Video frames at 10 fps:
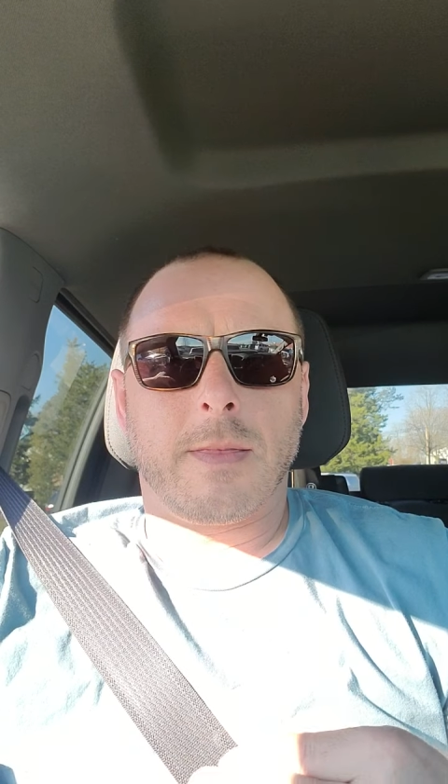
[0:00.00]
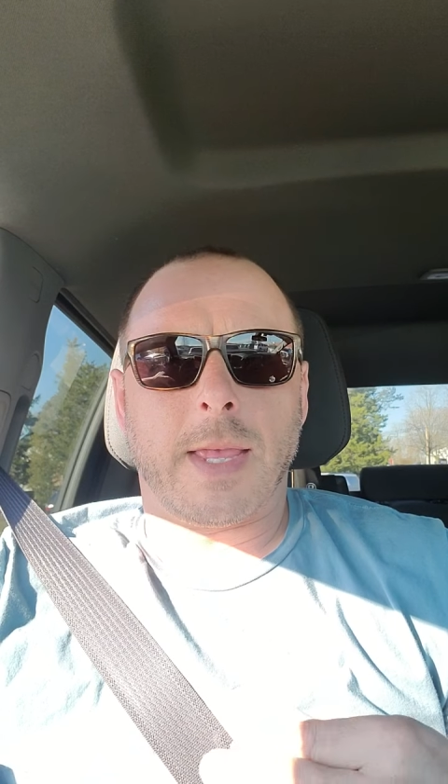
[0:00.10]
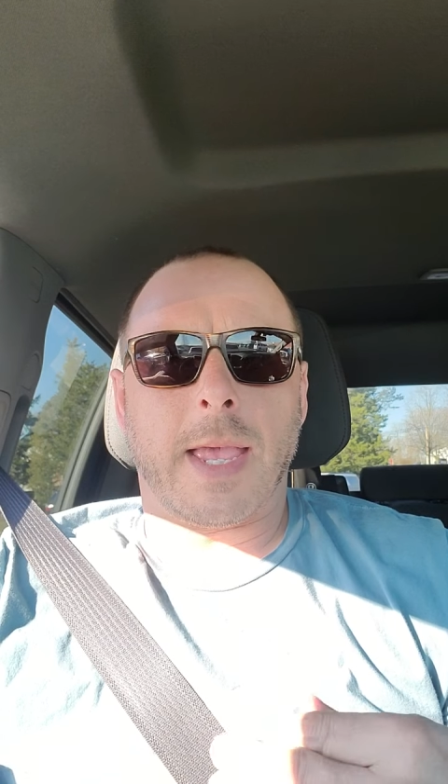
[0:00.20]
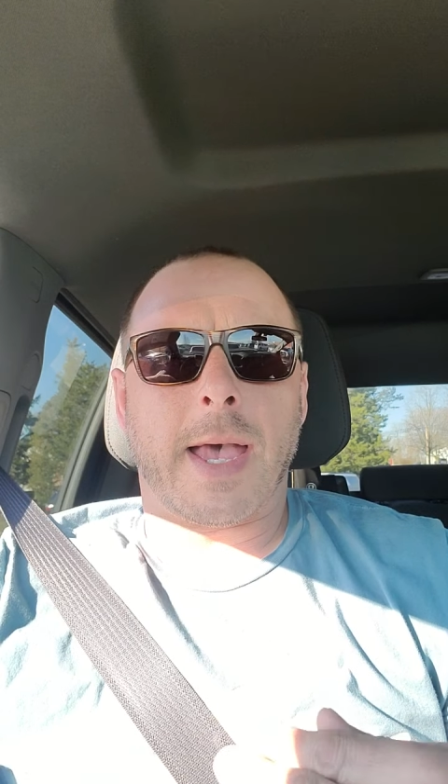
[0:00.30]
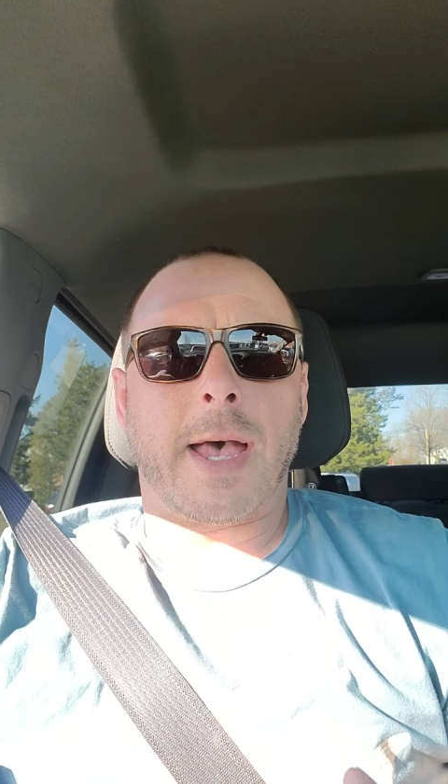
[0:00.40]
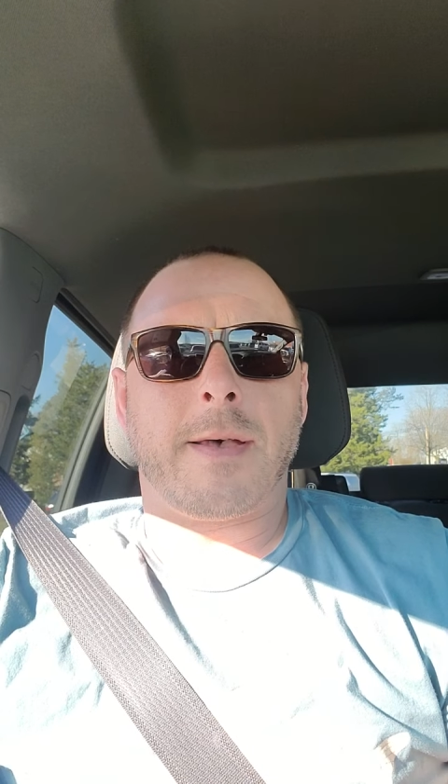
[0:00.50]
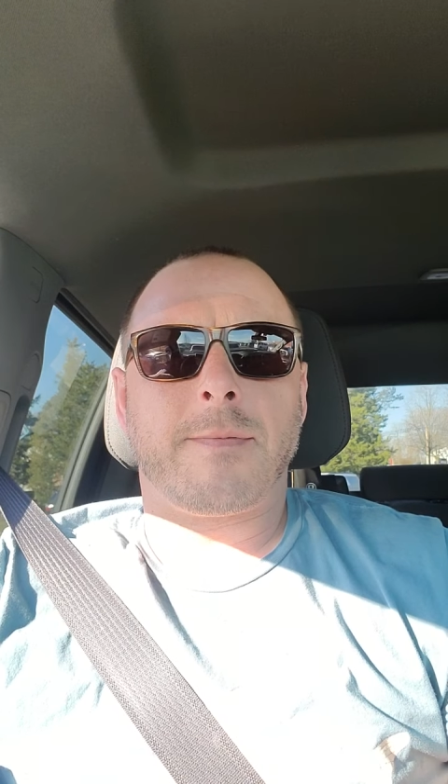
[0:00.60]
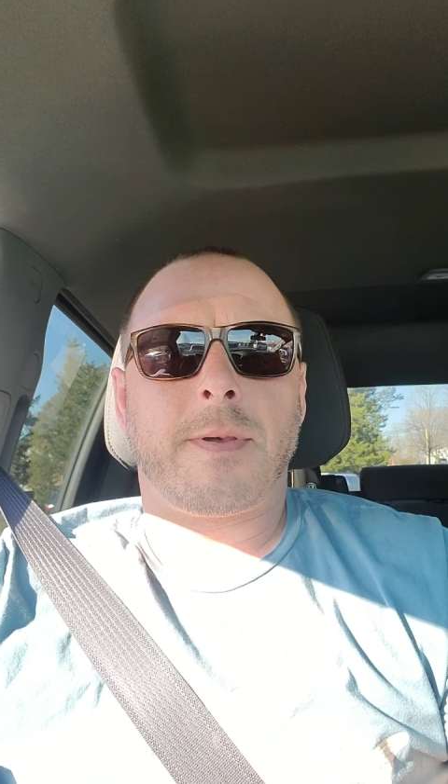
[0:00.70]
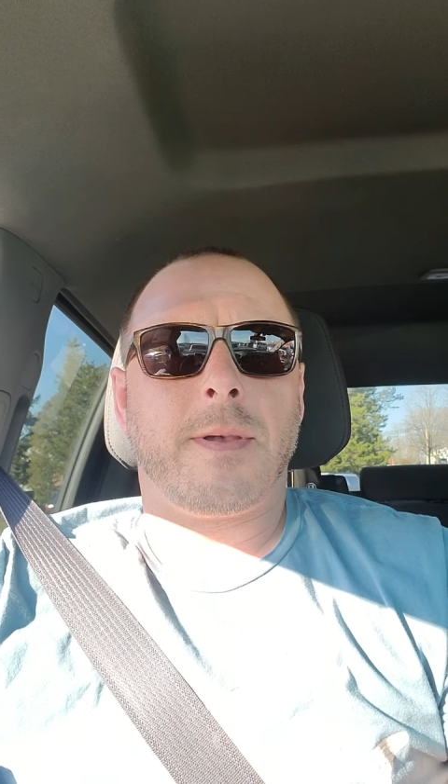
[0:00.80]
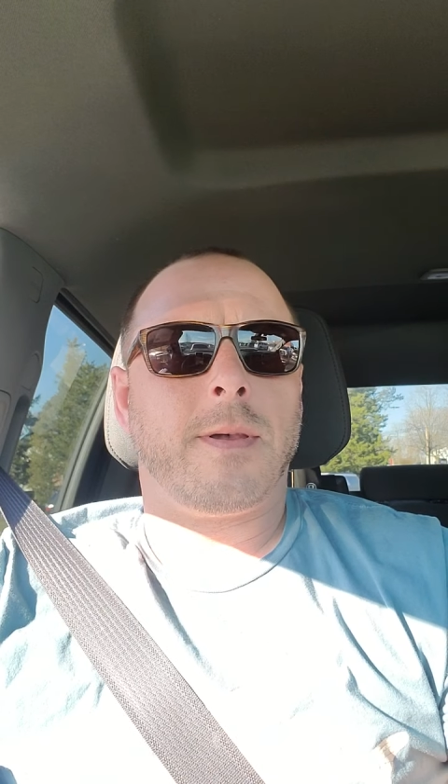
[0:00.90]
they have
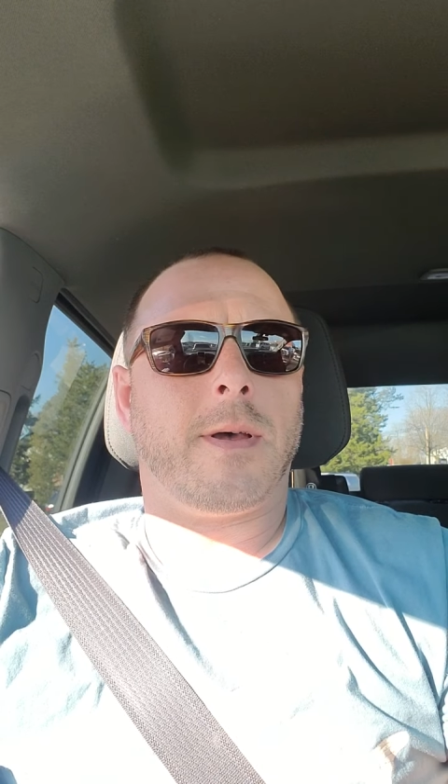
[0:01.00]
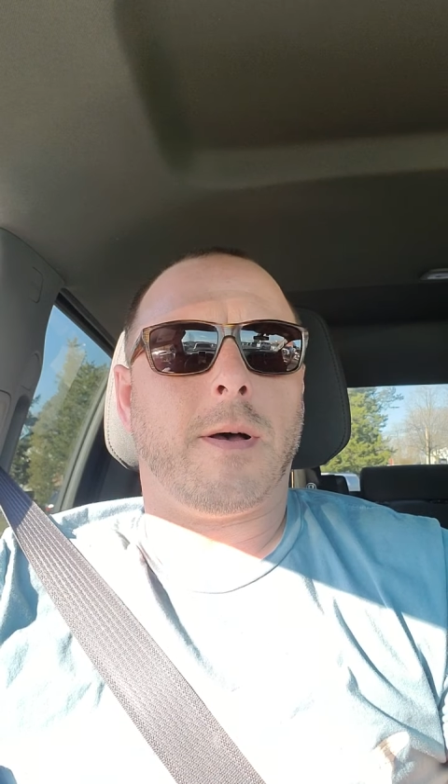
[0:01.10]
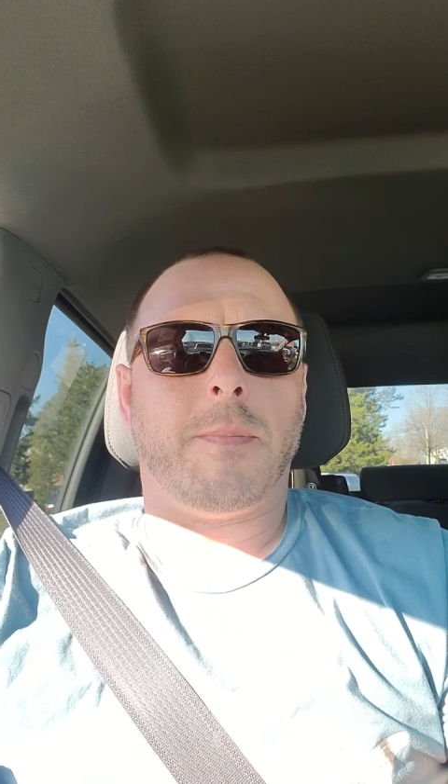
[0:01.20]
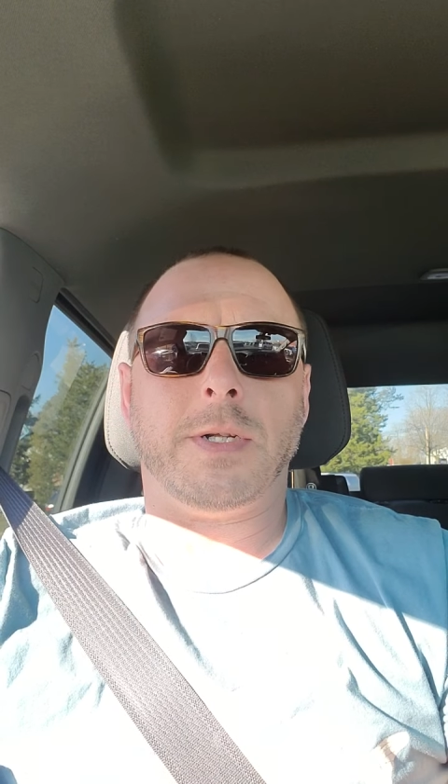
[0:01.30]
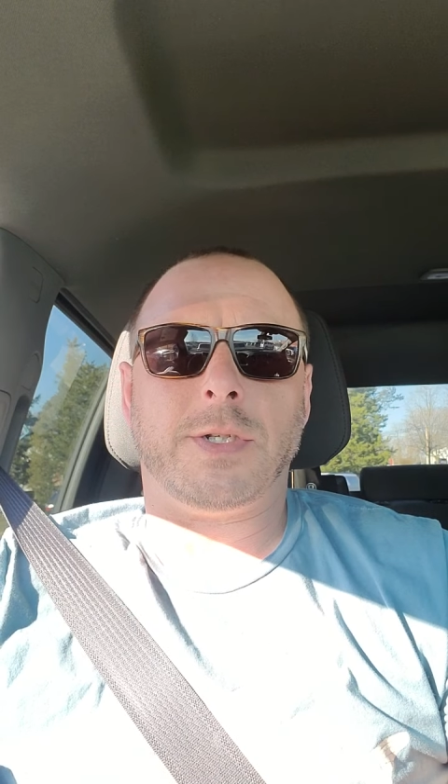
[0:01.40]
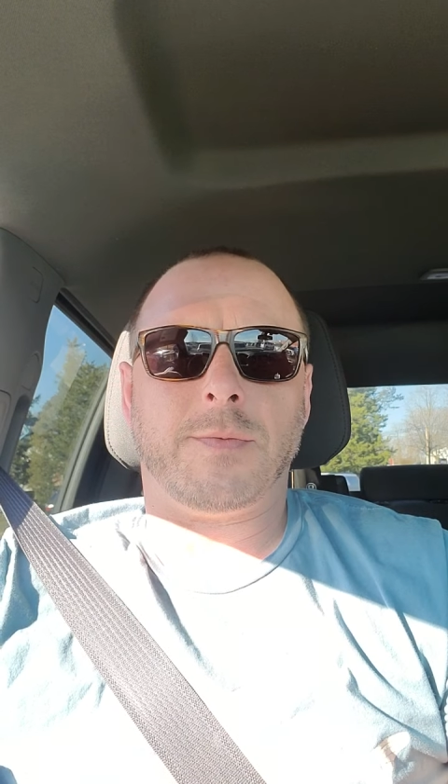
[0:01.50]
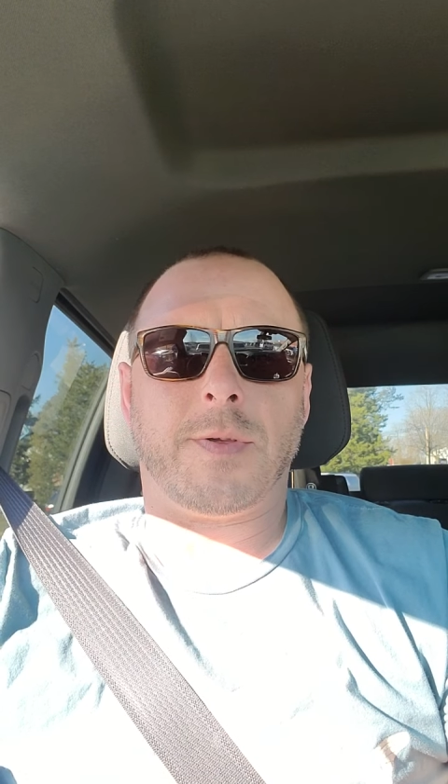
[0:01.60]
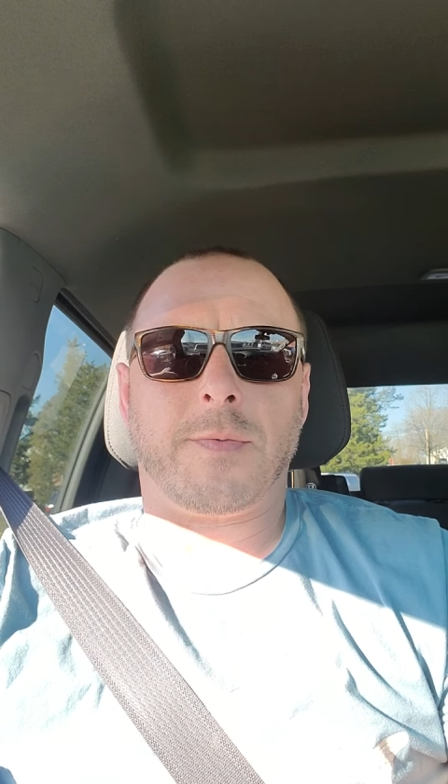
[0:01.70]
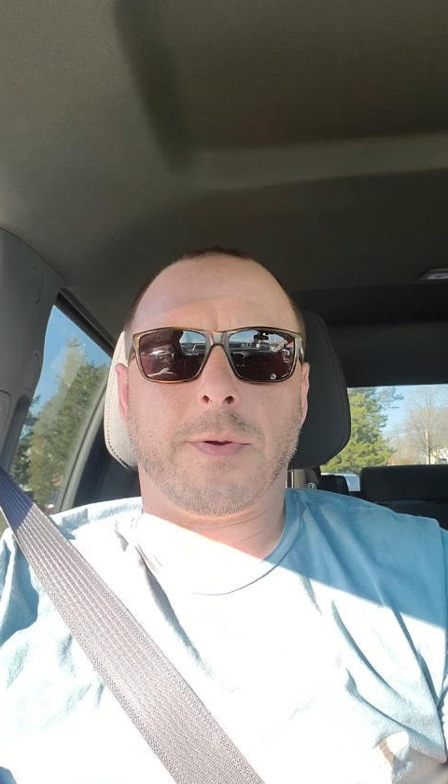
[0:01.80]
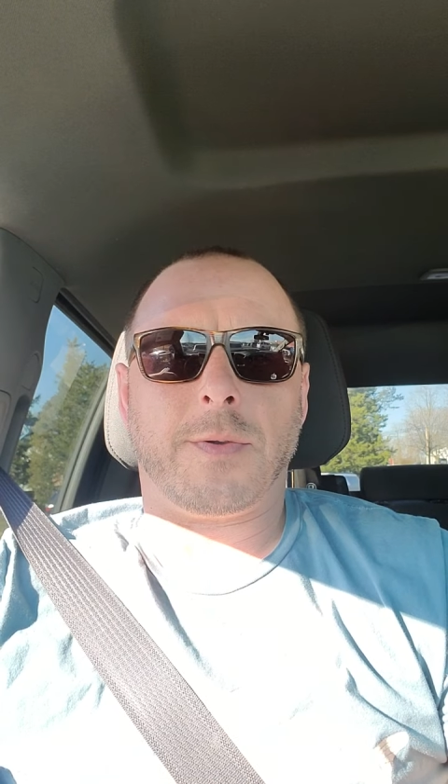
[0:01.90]
a bunch of
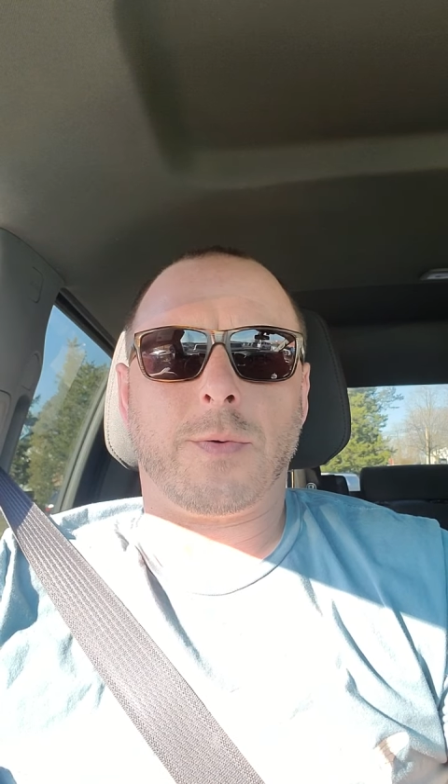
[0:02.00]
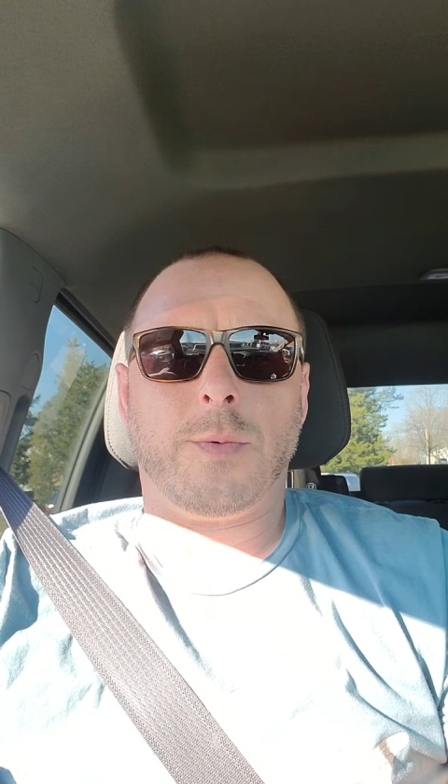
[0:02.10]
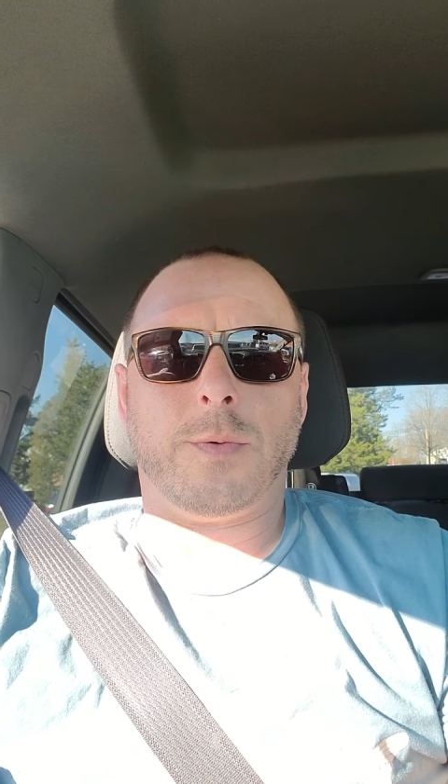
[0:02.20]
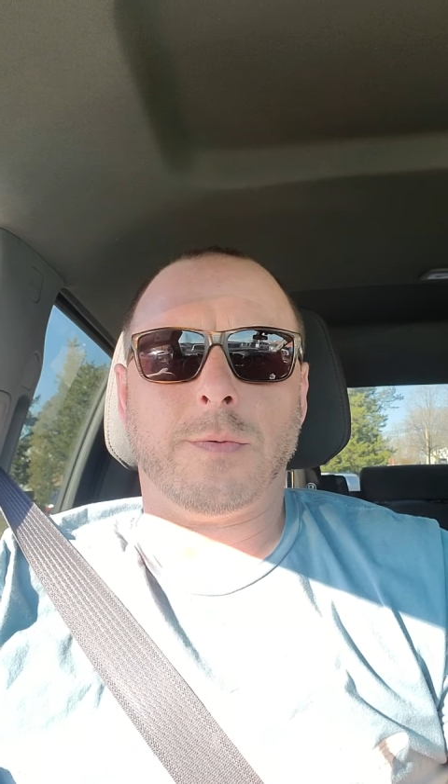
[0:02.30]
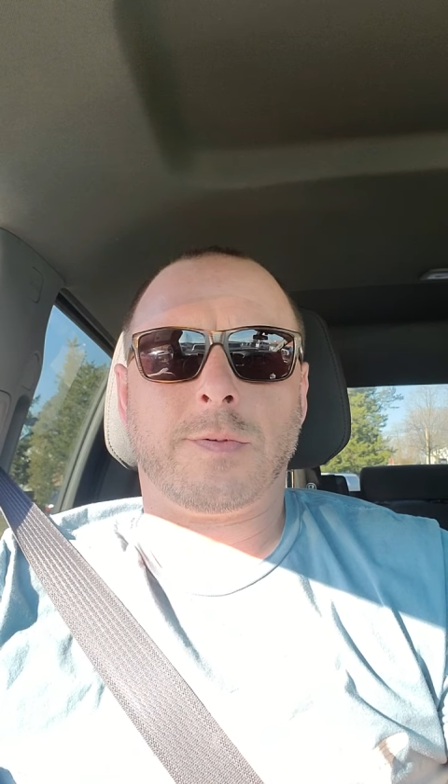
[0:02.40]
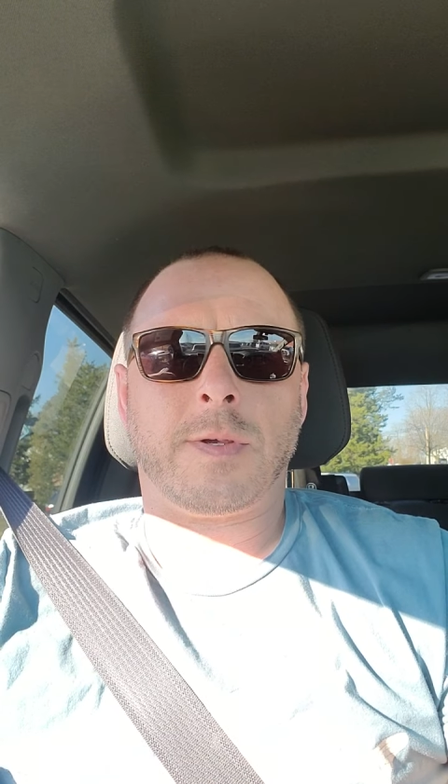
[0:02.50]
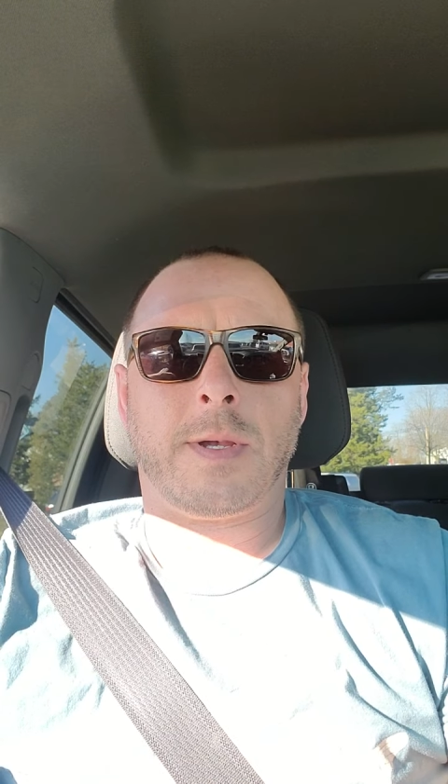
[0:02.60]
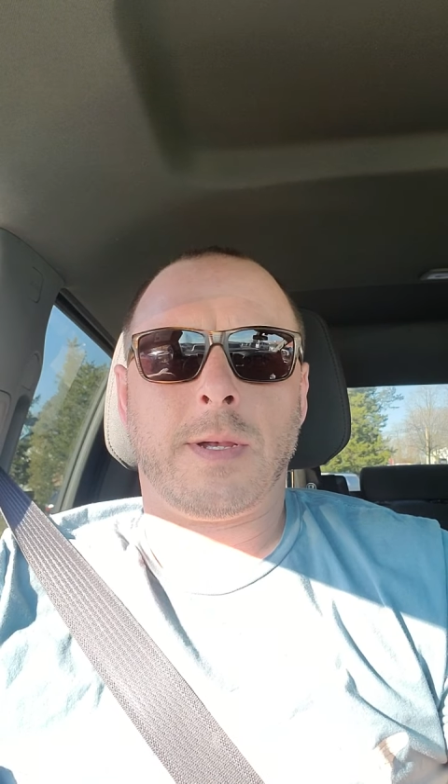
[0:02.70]
different tools,